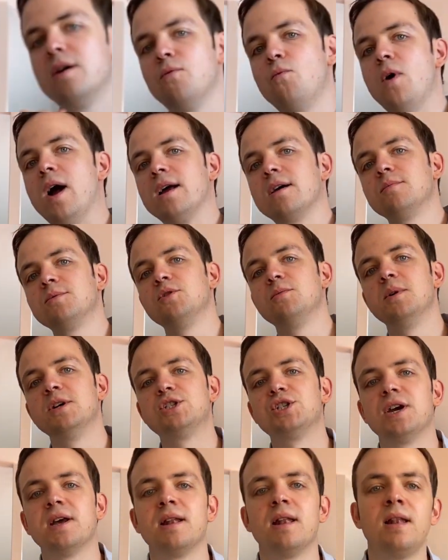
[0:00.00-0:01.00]
Welcome to my
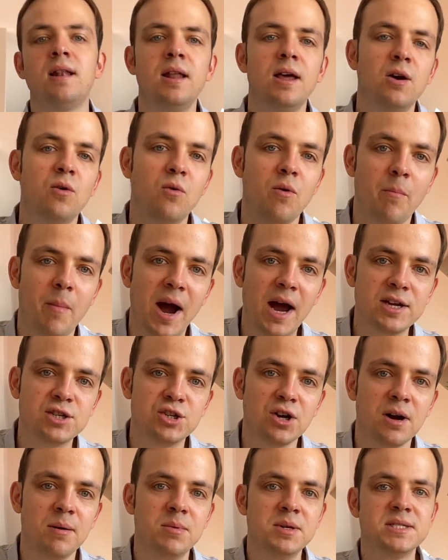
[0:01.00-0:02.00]
channel, where my
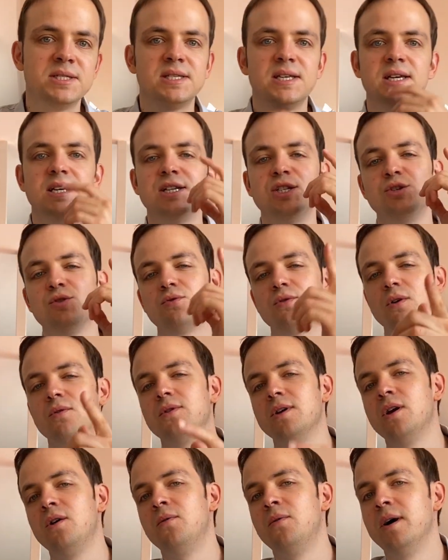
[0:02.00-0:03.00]
job is to grow
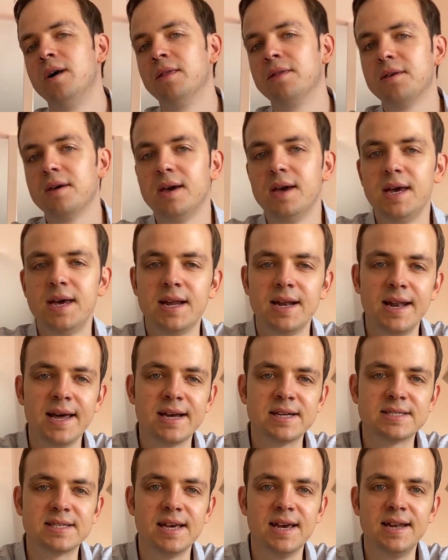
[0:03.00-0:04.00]
your wealth. Like I
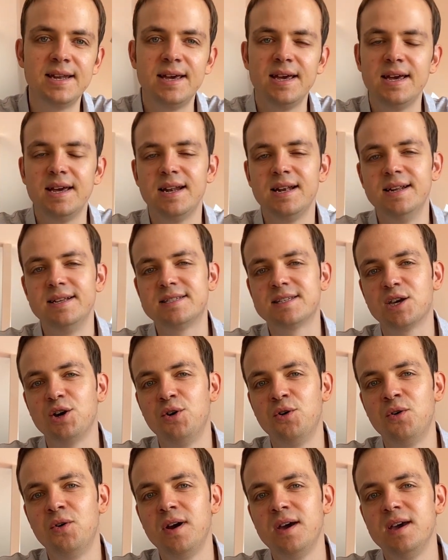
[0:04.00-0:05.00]
said, let's
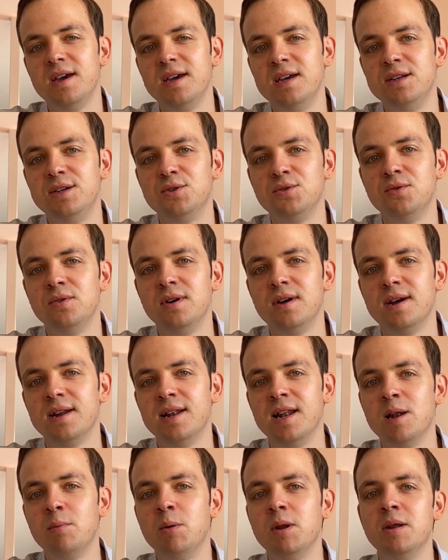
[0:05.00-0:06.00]
go into a
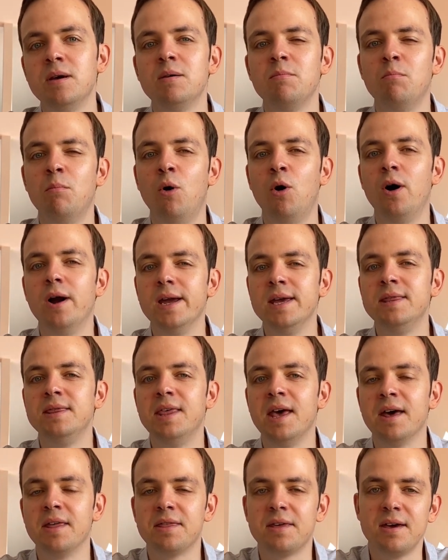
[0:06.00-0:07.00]
little bit more in
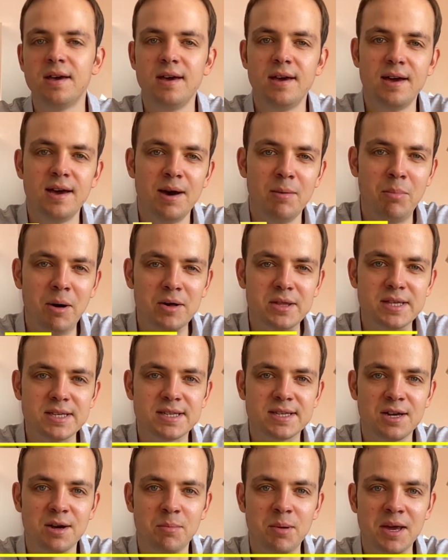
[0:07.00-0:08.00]
depth about this
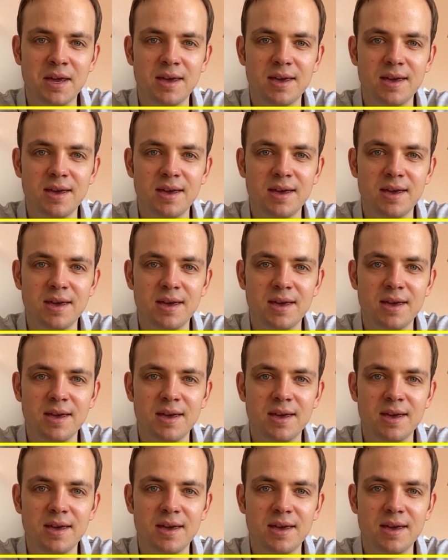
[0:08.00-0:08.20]
topic.